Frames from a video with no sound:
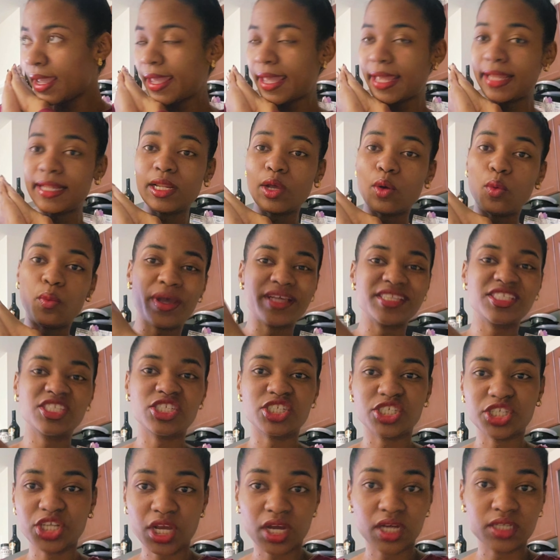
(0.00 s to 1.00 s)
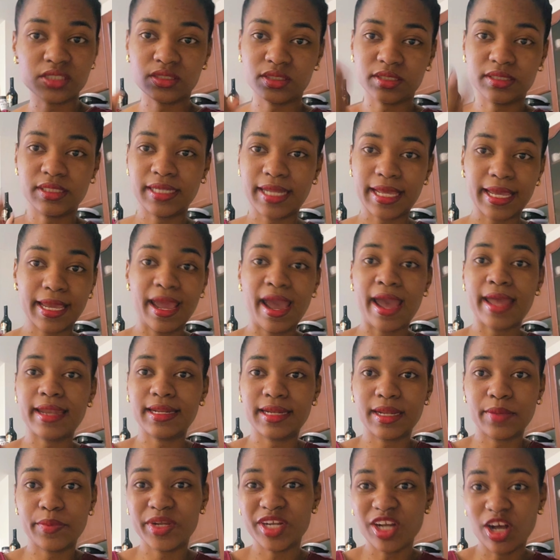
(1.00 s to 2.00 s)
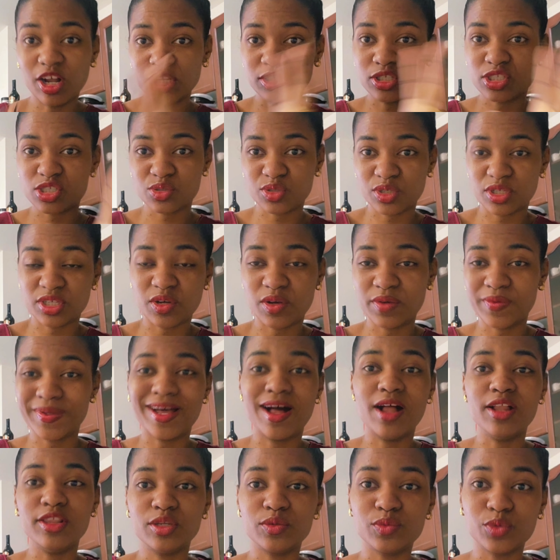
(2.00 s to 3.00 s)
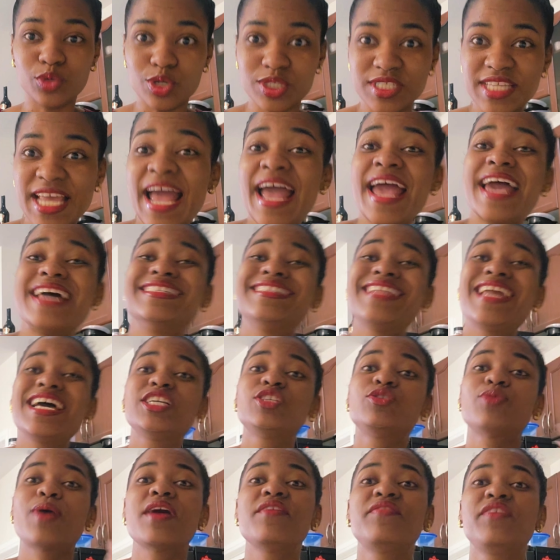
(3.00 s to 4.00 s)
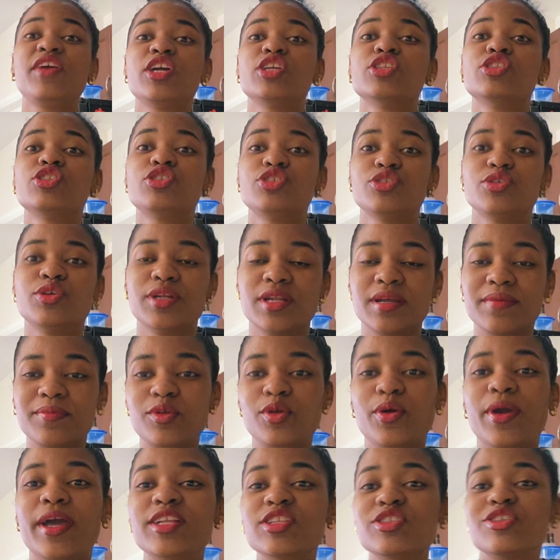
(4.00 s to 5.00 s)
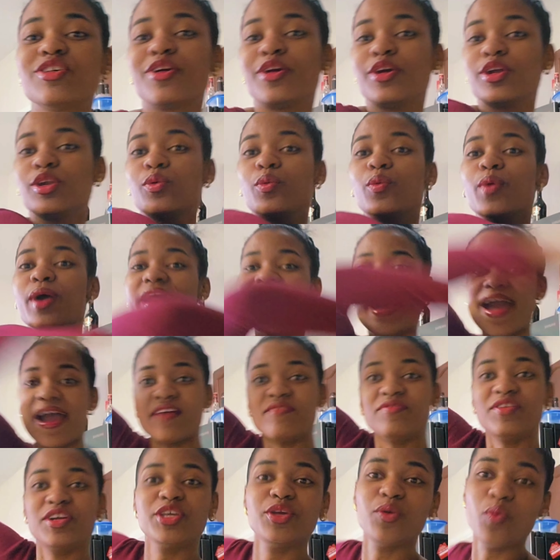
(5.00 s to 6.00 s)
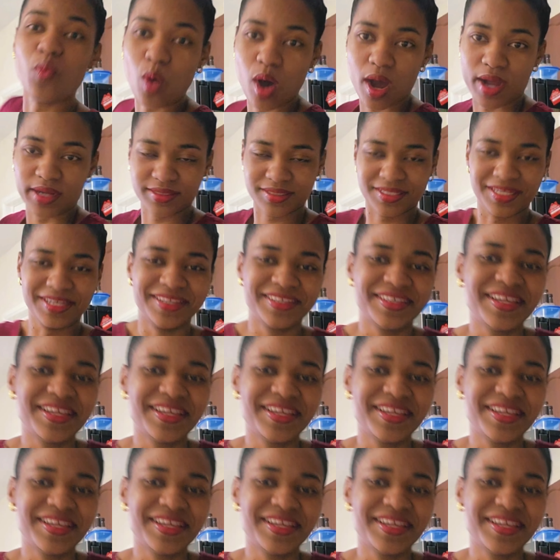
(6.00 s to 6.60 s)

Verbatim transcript: in a Western country like Canada with all with all the rules. It's like driving in Suriname. You can turn wherever you want